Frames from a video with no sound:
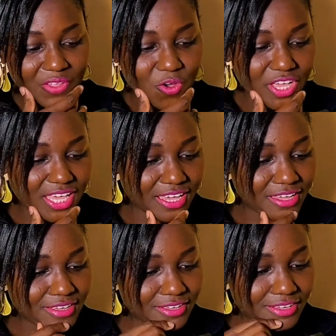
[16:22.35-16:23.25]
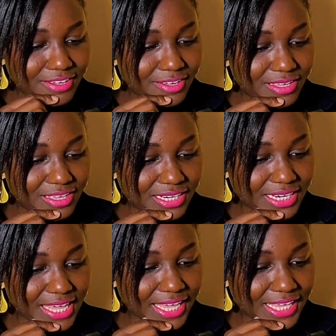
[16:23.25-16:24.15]
Okay,
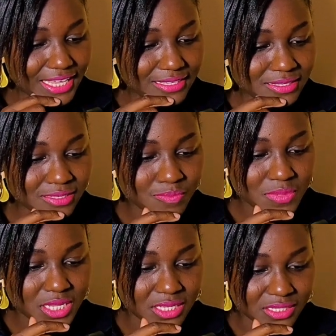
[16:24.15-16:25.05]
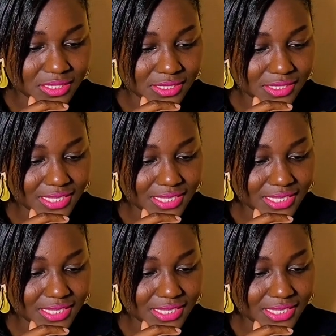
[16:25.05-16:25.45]
Nikeans means